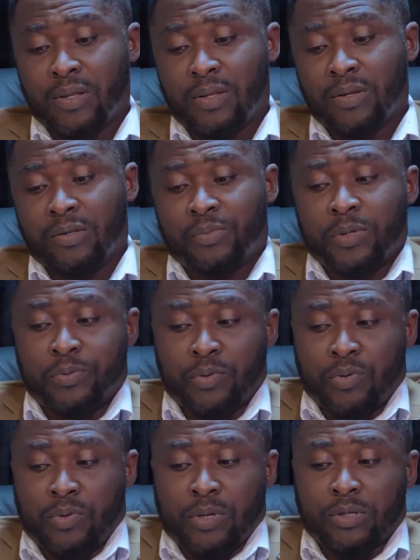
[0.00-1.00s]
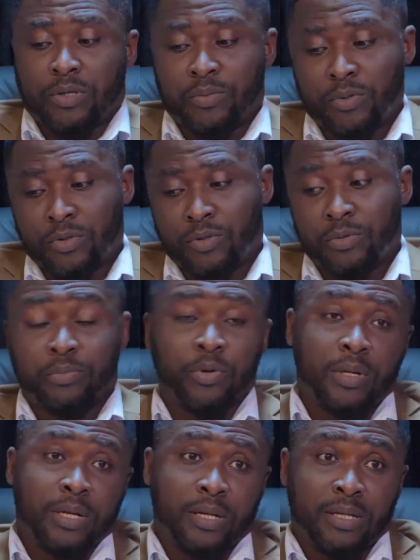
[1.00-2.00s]
Those people who are supposed to be
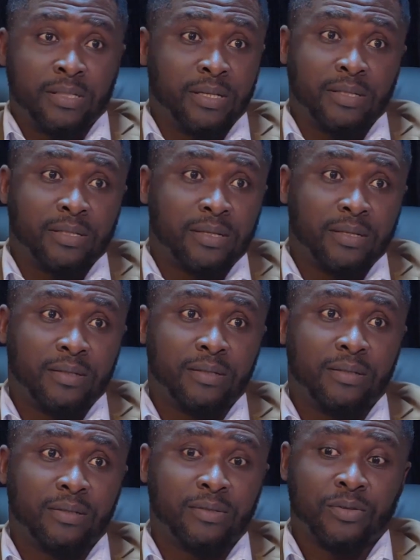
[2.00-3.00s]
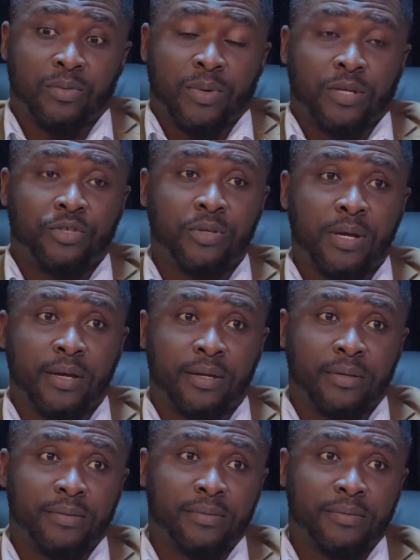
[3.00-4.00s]
bothered, is it? So why should I?